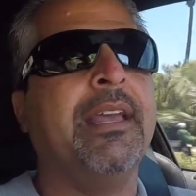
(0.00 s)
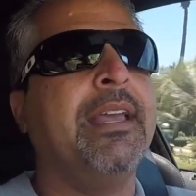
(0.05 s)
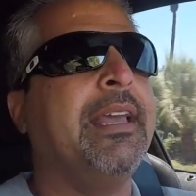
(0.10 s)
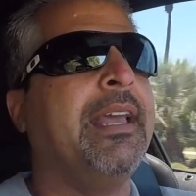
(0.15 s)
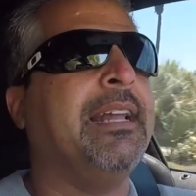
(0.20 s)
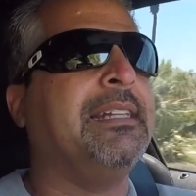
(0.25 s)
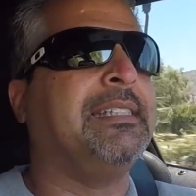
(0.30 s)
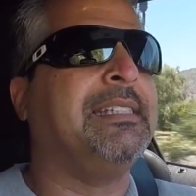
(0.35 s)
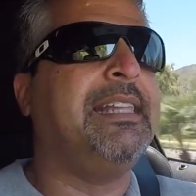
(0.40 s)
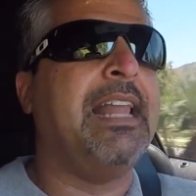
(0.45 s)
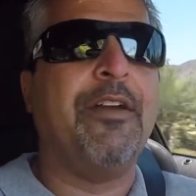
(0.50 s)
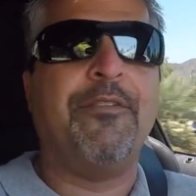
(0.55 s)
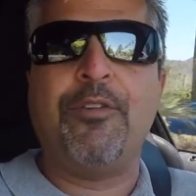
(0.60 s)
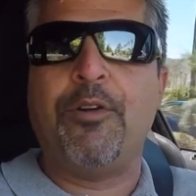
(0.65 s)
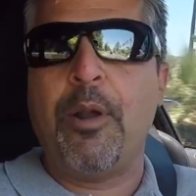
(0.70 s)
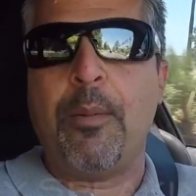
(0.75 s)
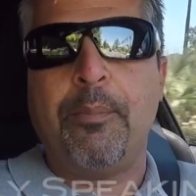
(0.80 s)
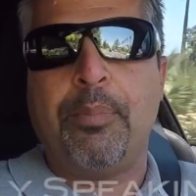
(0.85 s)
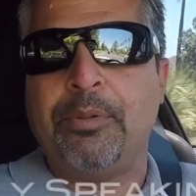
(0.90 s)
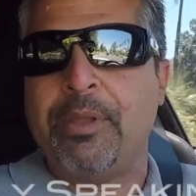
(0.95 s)
It's never
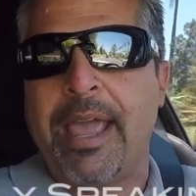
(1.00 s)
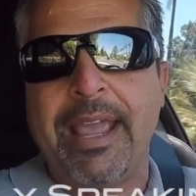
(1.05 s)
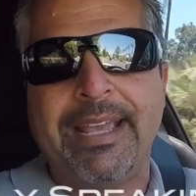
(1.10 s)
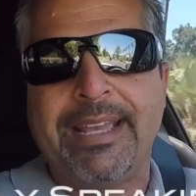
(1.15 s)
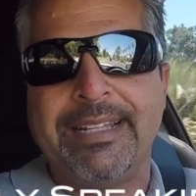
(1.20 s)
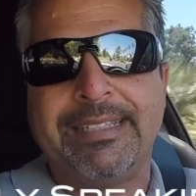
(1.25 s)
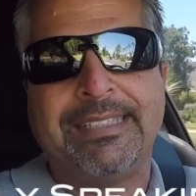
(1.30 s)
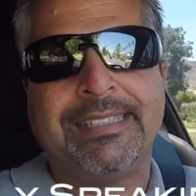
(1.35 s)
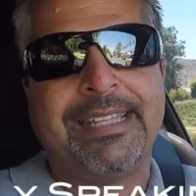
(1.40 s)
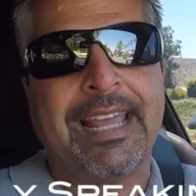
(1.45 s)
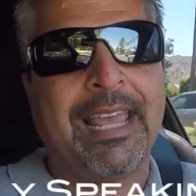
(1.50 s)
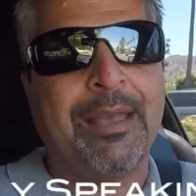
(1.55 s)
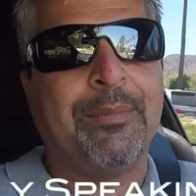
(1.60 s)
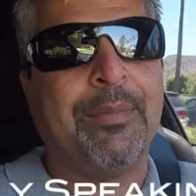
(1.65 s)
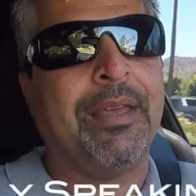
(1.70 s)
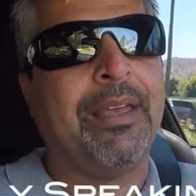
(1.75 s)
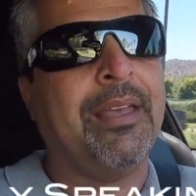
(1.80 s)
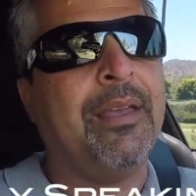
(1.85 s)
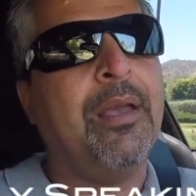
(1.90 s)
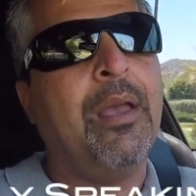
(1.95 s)
a blanket
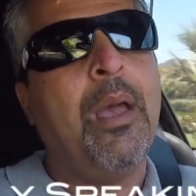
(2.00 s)
statement.